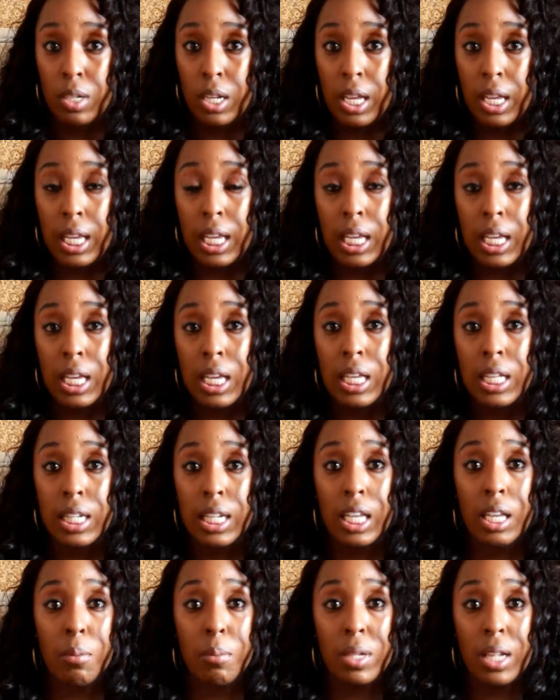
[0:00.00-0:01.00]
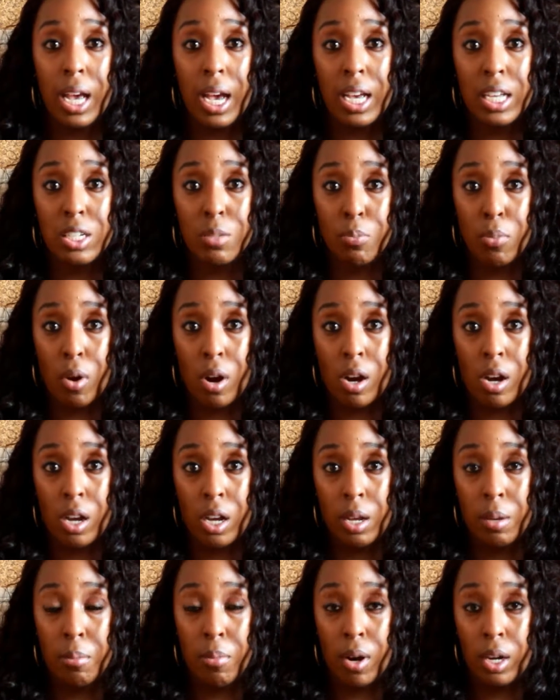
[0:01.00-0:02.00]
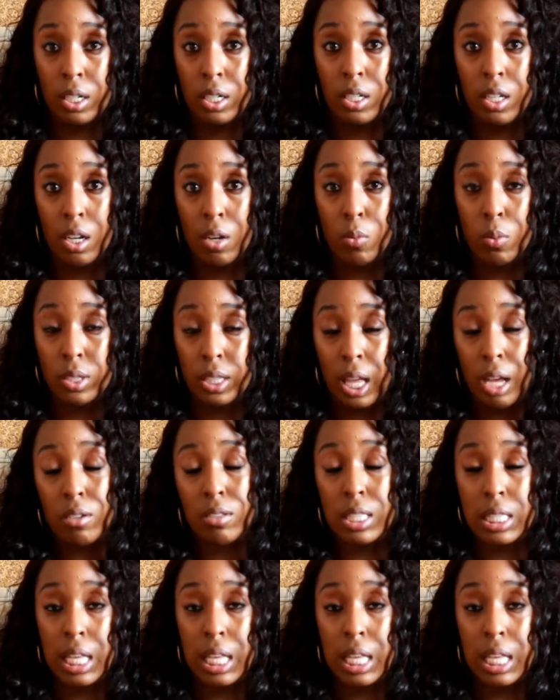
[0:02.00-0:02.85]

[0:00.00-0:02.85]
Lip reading: Nicki Minaj brought it up without